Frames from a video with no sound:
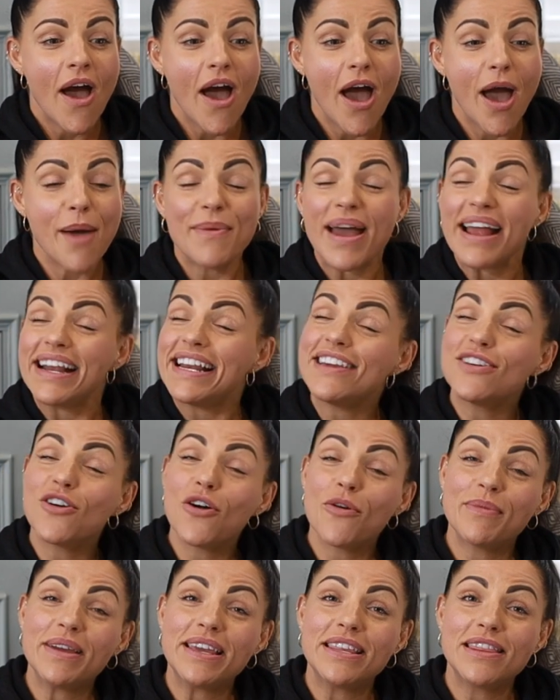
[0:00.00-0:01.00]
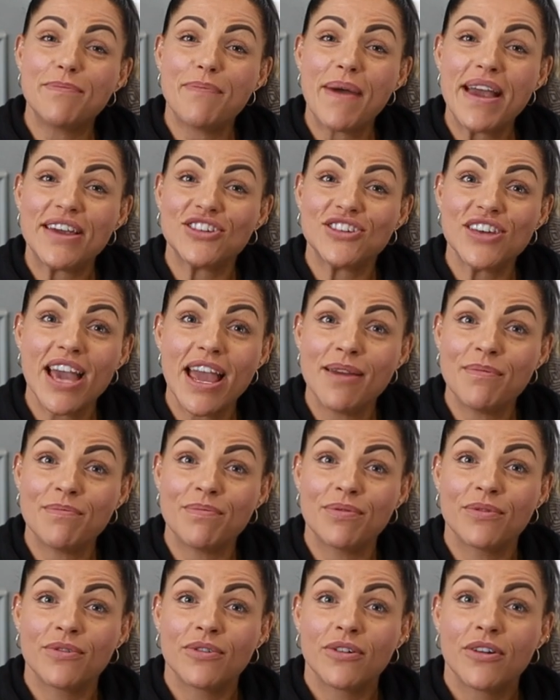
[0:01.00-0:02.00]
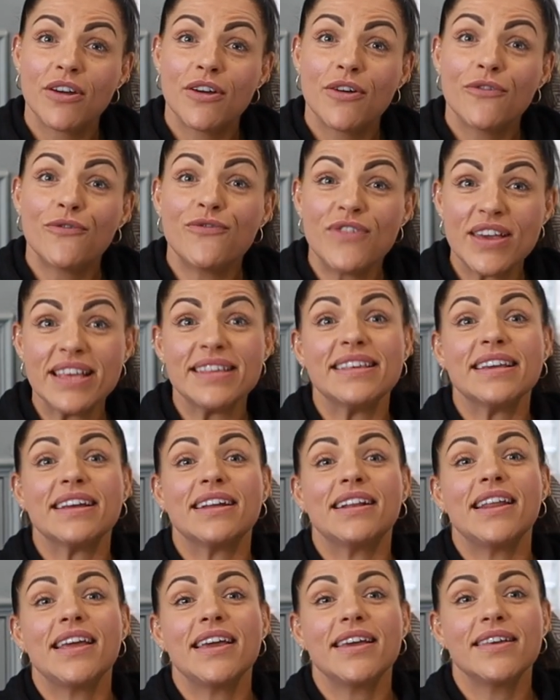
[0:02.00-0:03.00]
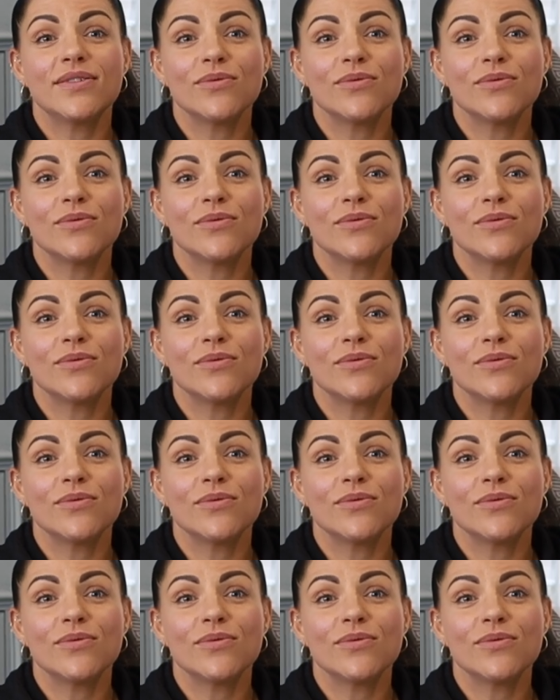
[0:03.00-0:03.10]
And he got me in the best shape physically